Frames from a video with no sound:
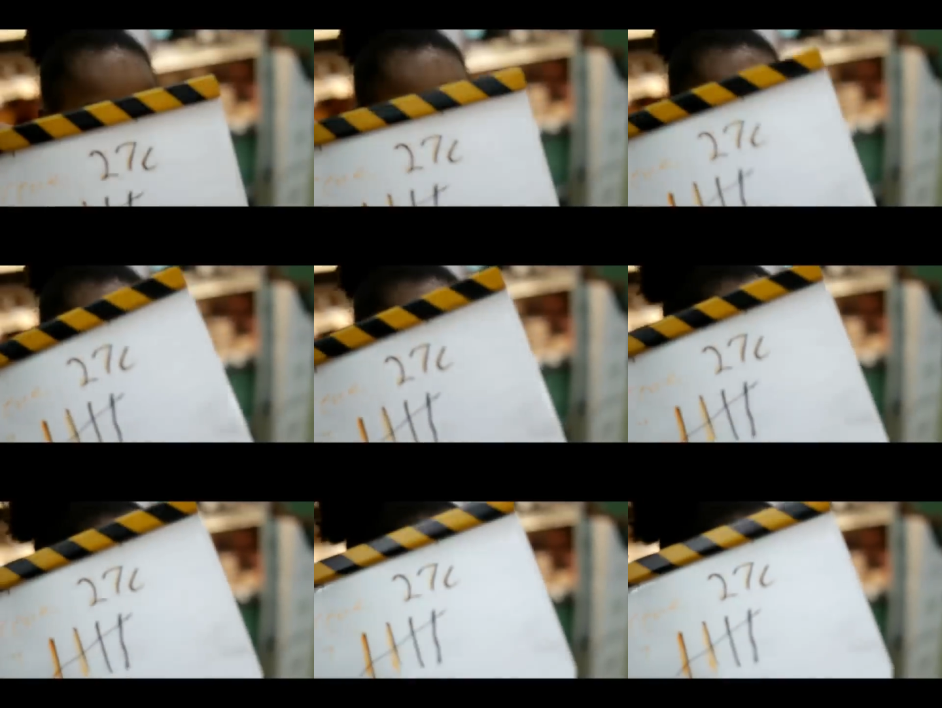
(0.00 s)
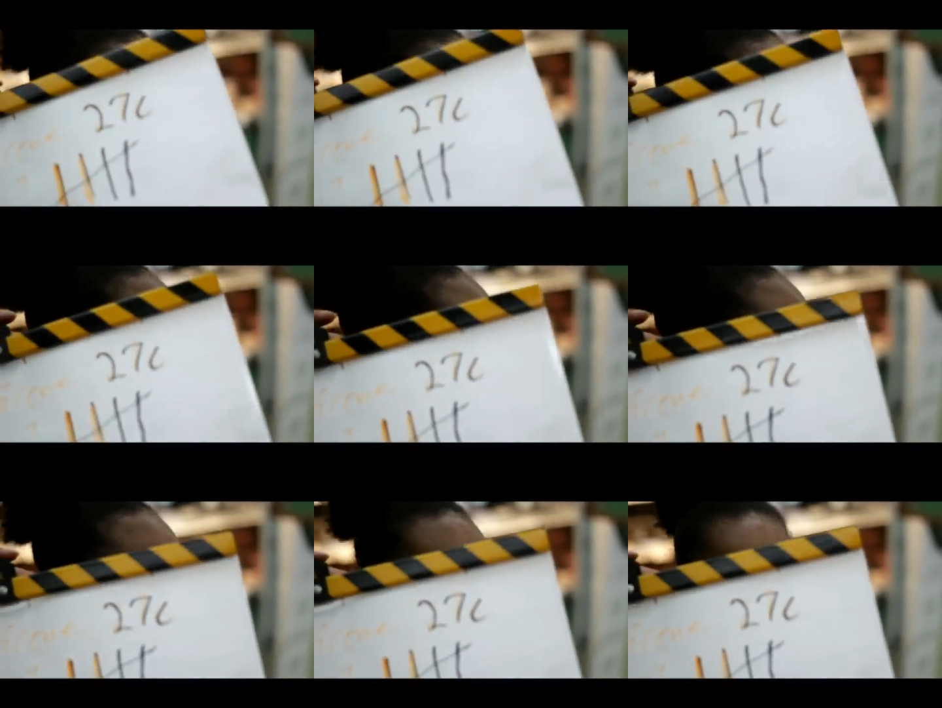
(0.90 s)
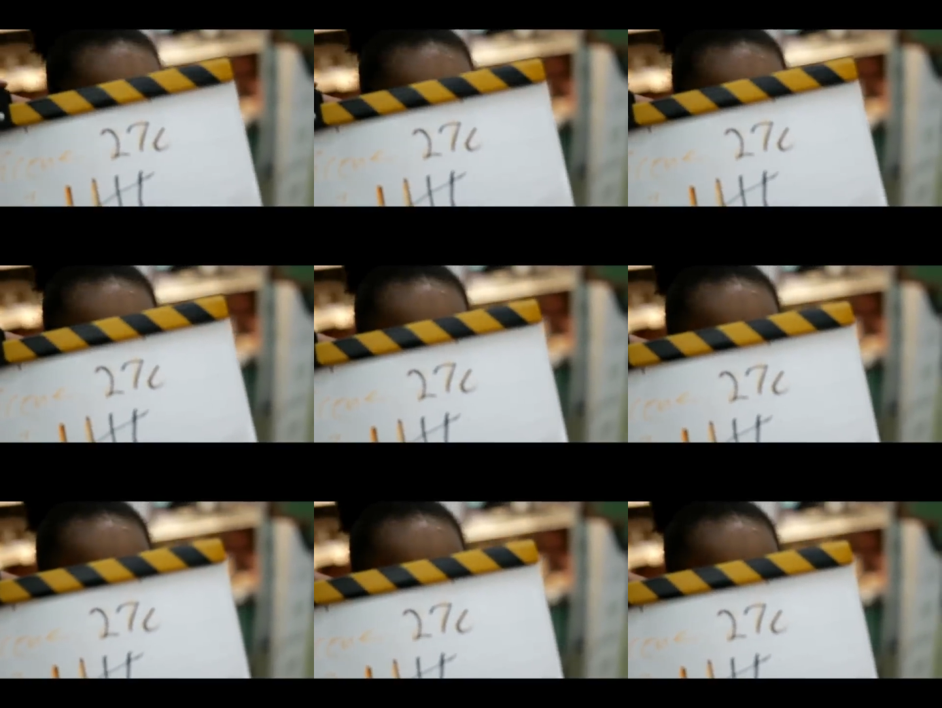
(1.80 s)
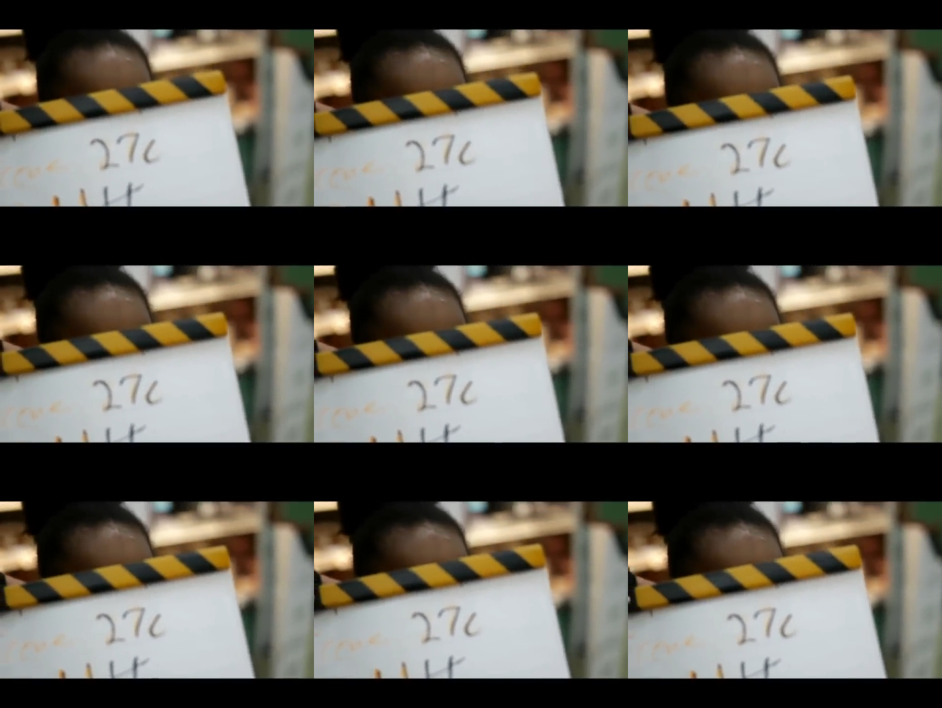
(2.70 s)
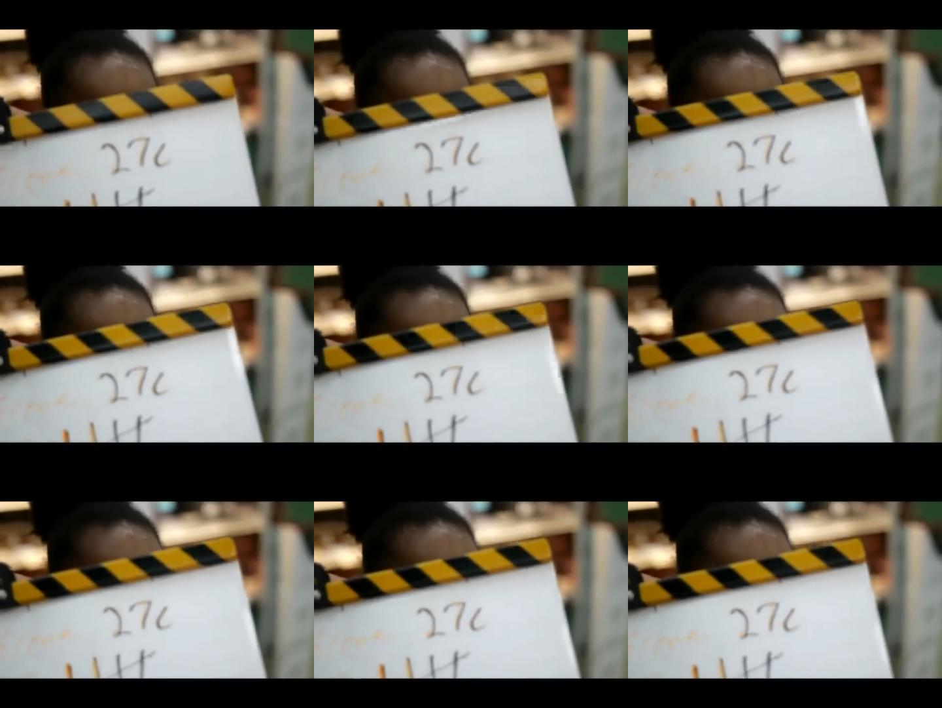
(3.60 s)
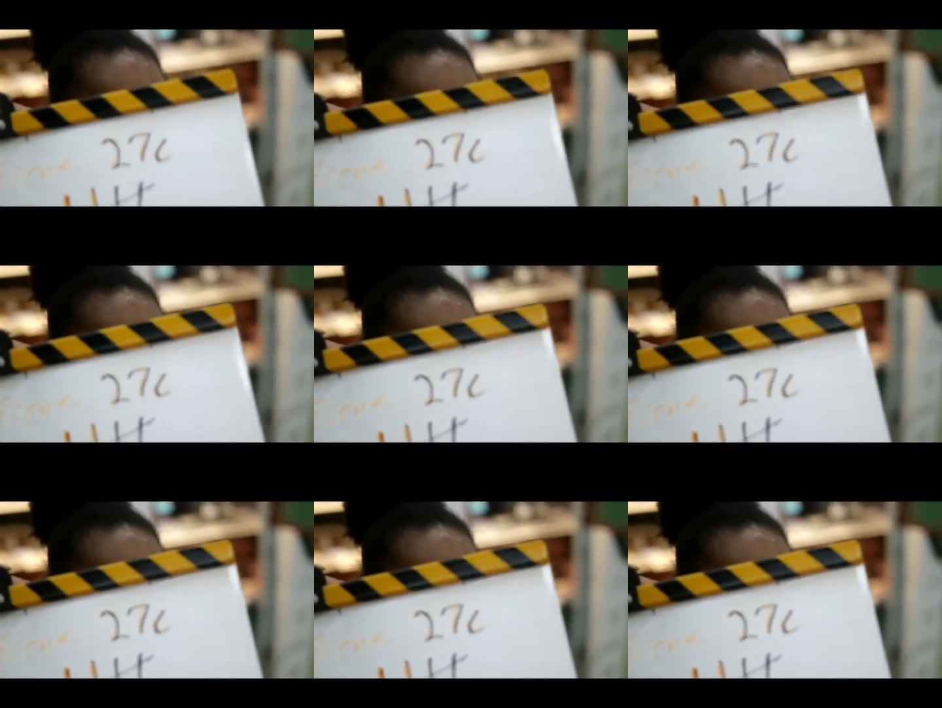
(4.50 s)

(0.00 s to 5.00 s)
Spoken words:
Nobody's mouth can be seen.